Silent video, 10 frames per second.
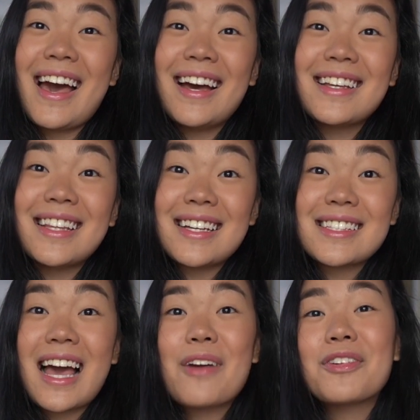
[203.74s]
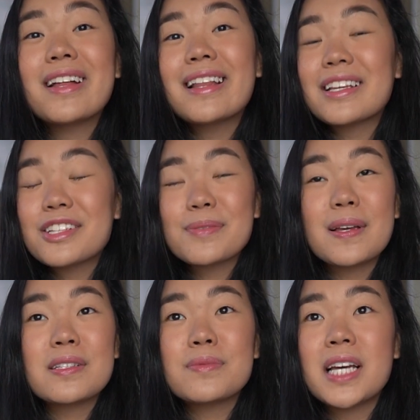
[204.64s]
And lastly, I really like to
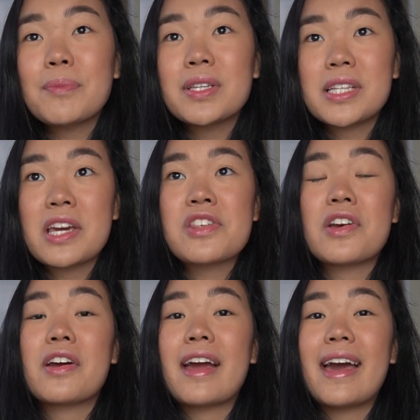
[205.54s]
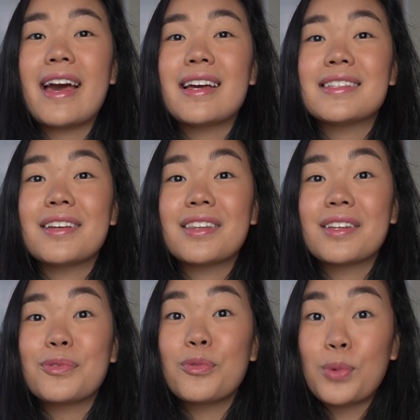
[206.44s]
spend some time in nature, and
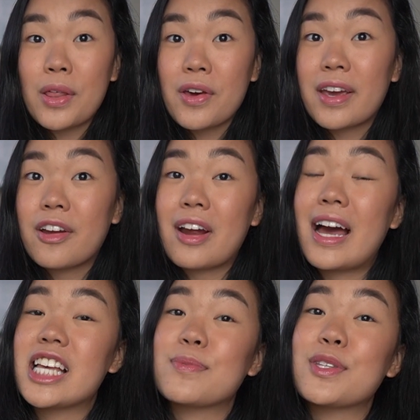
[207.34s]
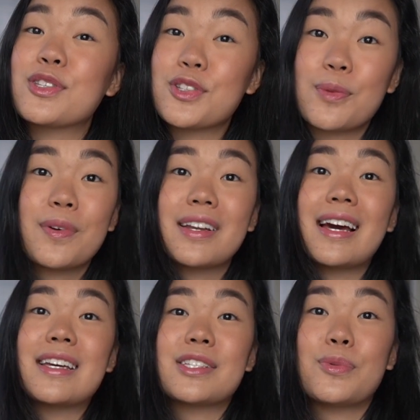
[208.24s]
the weather here has been super
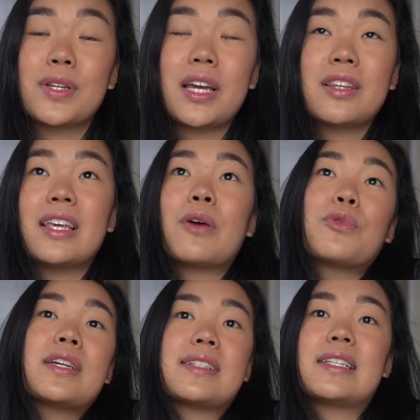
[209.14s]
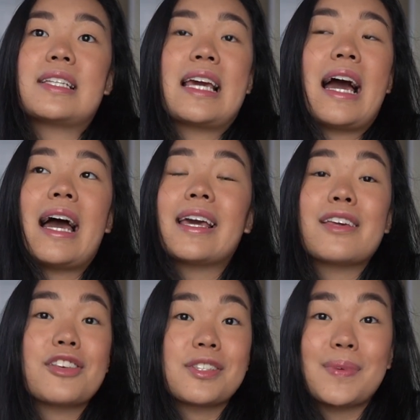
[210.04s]
nice. So when I need a reset day, I
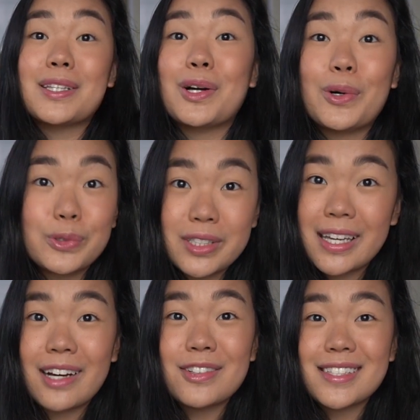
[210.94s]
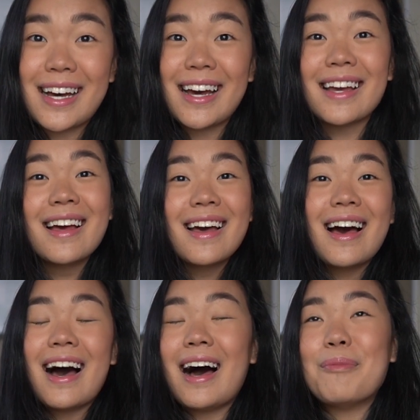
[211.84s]
can just spend the whole day outside.
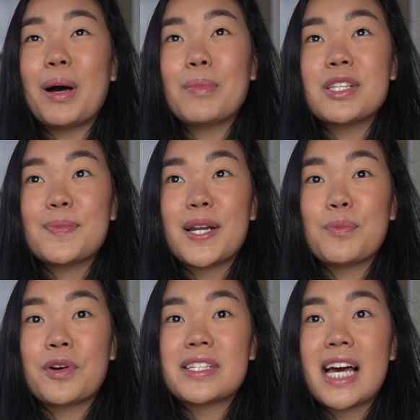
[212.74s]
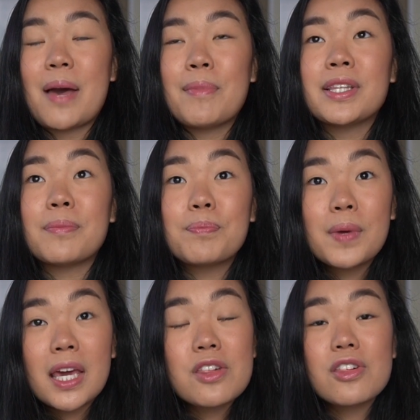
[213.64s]
I've been spending more time at the
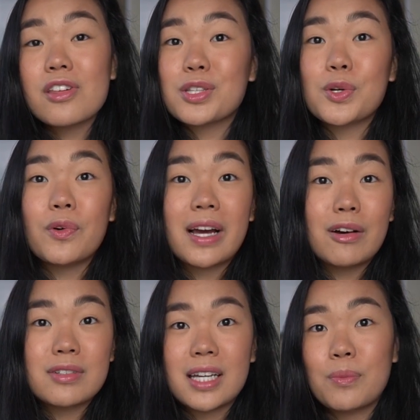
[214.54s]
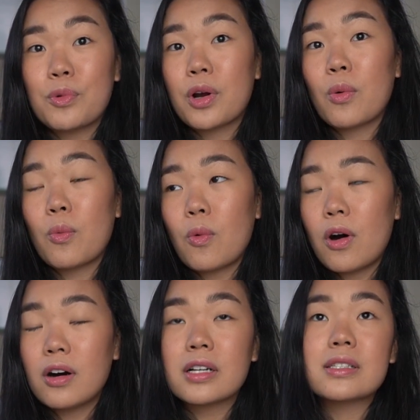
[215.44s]
beach, just going outside more,
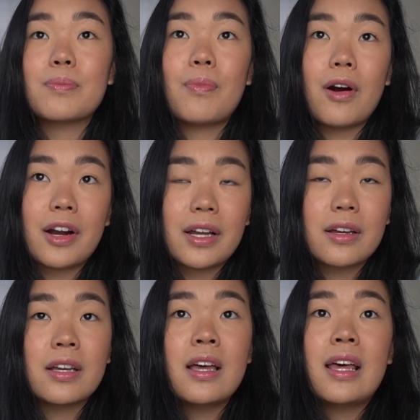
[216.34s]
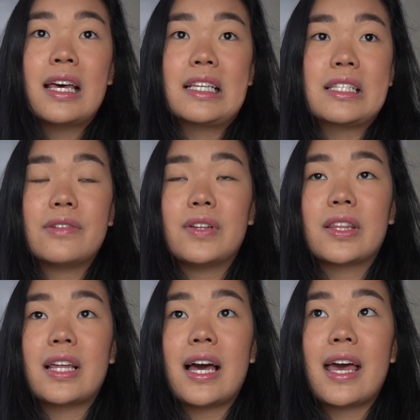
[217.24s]
walks, park, and stuff
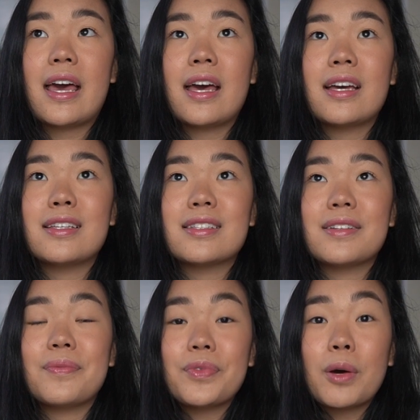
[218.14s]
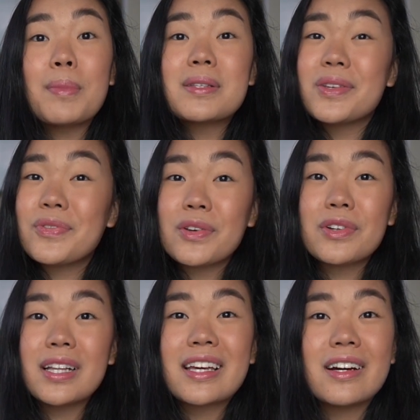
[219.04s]
like that. And, you know, it makes me feel
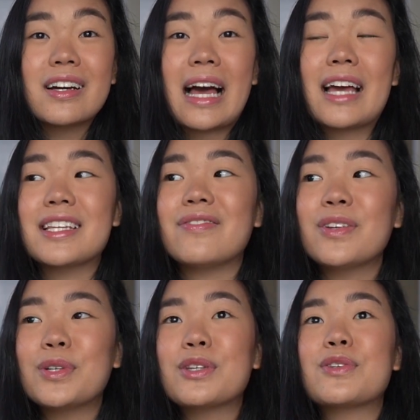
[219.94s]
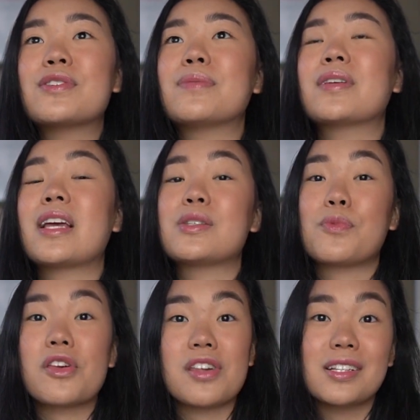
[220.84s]
really good. I definitely want to do something that's
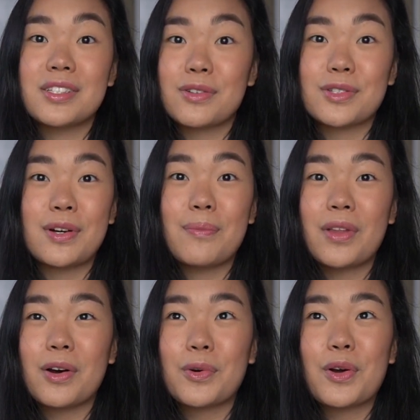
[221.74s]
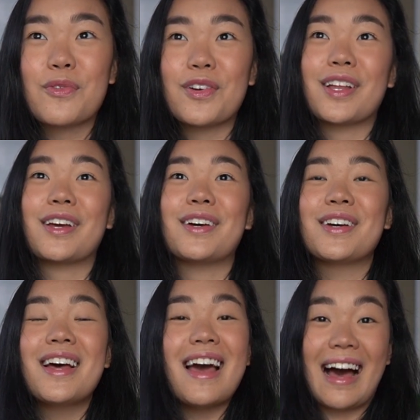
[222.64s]
more gentle, so I'm not going for like
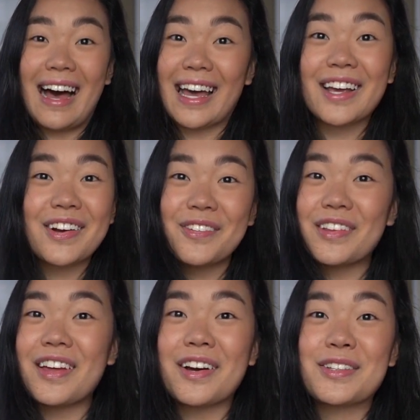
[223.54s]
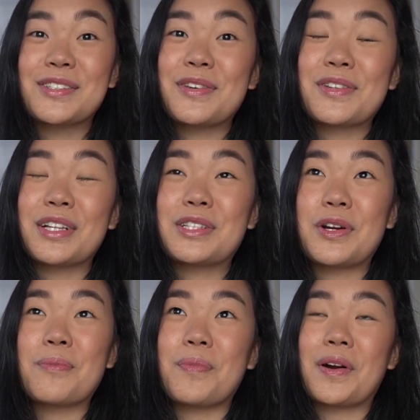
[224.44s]
a hike or whatnot, because usually
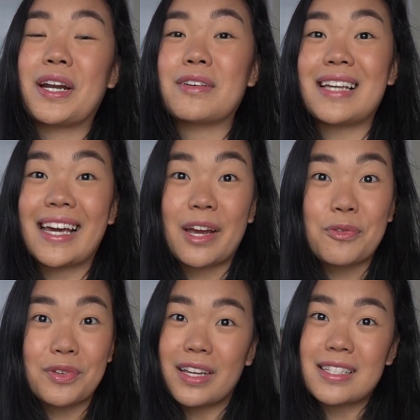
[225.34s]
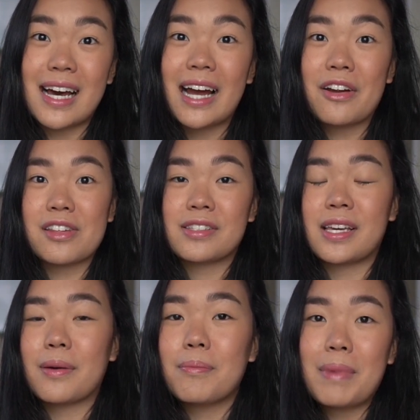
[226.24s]
during burnouts I get really tired, just
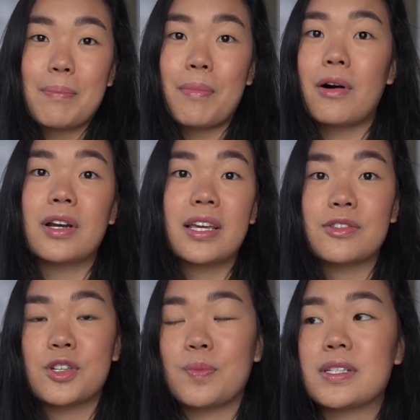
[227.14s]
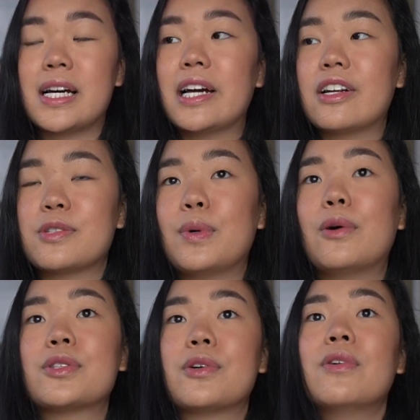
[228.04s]
like my body is super tired as
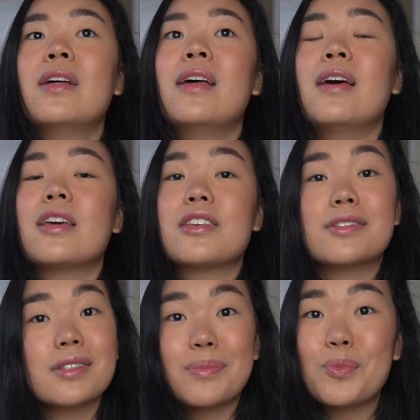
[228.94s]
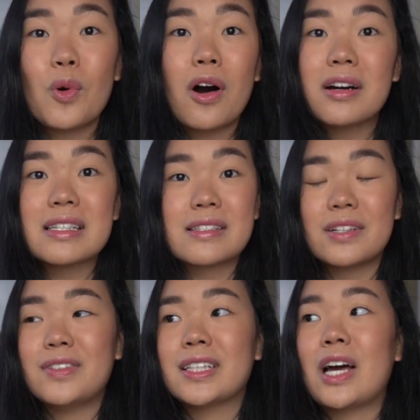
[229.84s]
well. So just some walks and
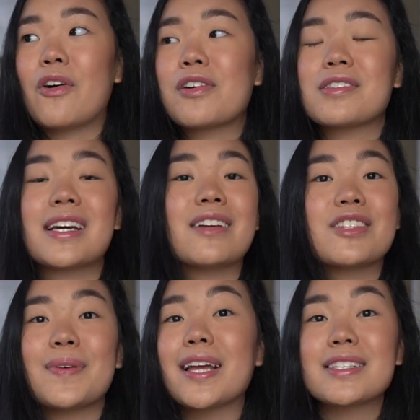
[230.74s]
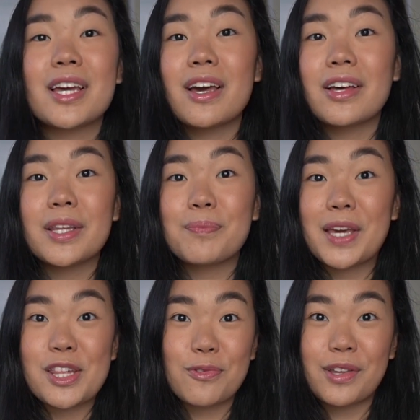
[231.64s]
stuff like that, or just kind of spending day at the
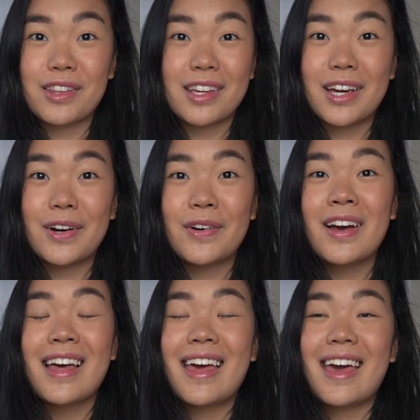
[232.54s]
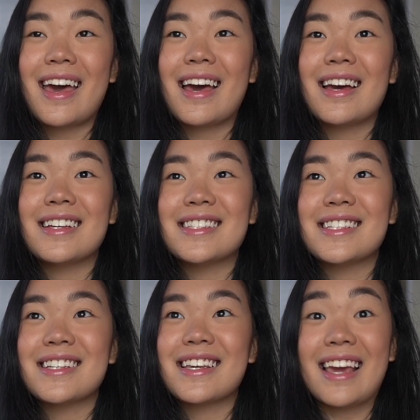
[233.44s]
beach with Theo.
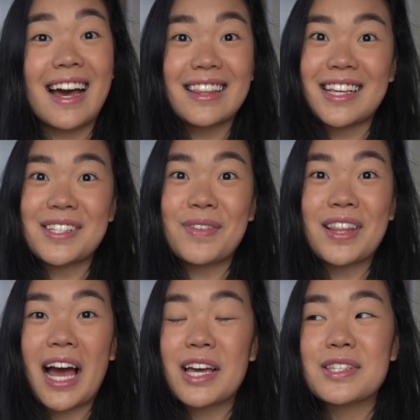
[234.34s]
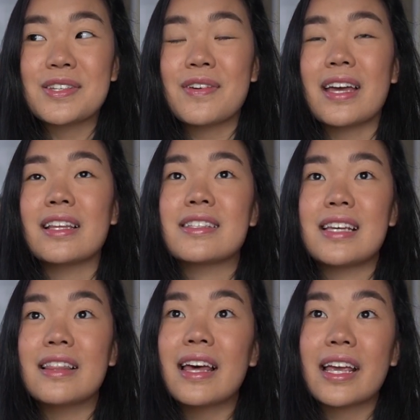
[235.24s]
And yeah, that's something that I do. And the
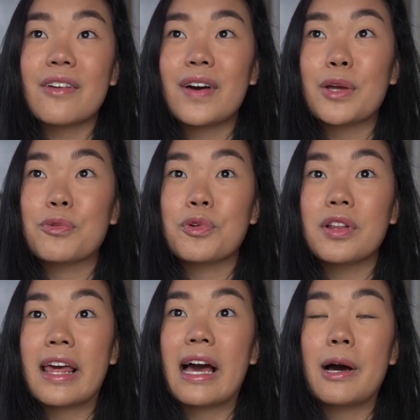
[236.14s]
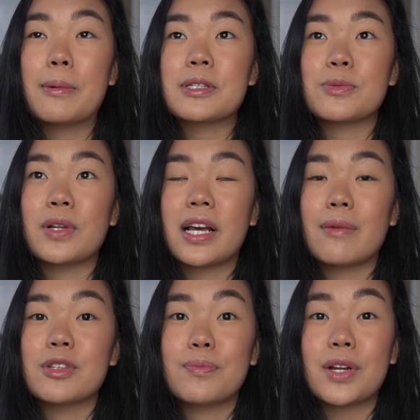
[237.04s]
sunlight I find really helps when it
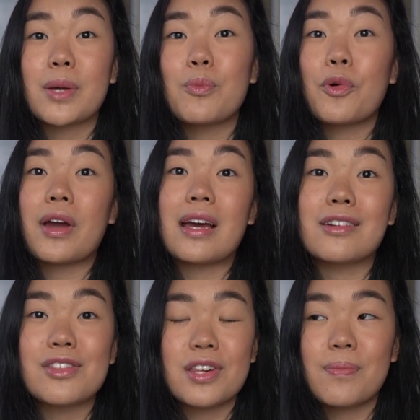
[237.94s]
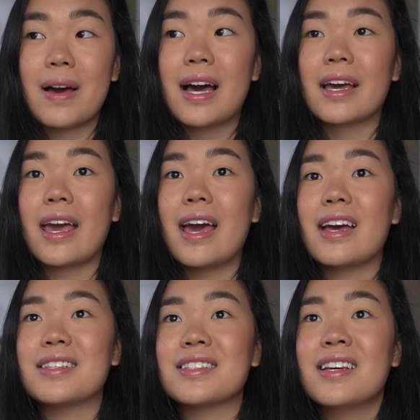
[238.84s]
comes to bringing more energy back,
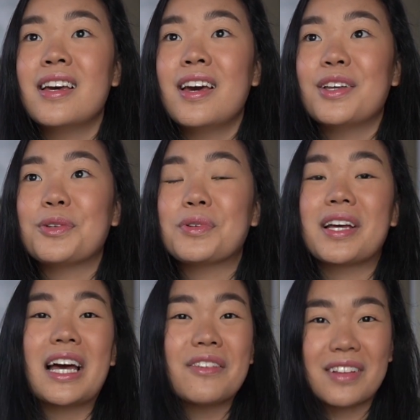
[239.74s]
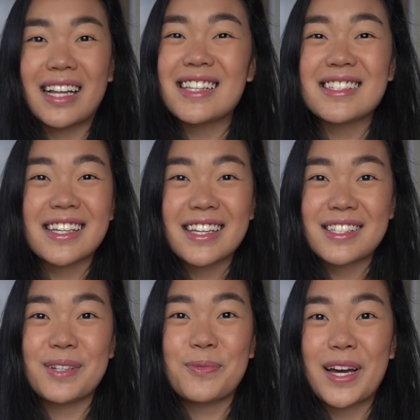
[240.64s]
and you're really kind of cleansing
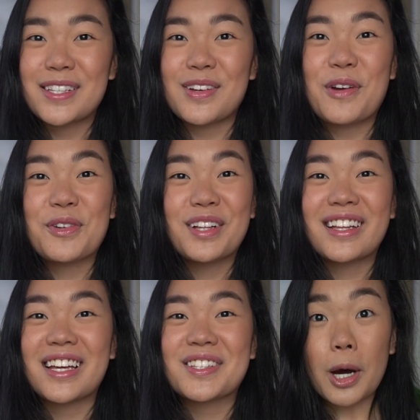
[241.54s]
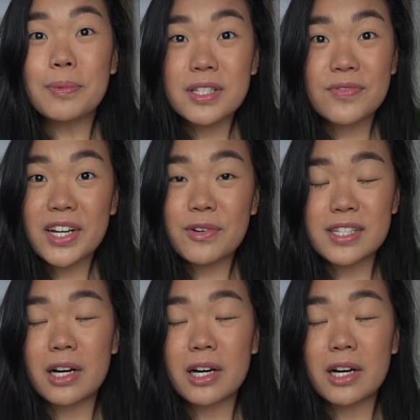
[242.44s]
in some way. So I really like that. I hope this video was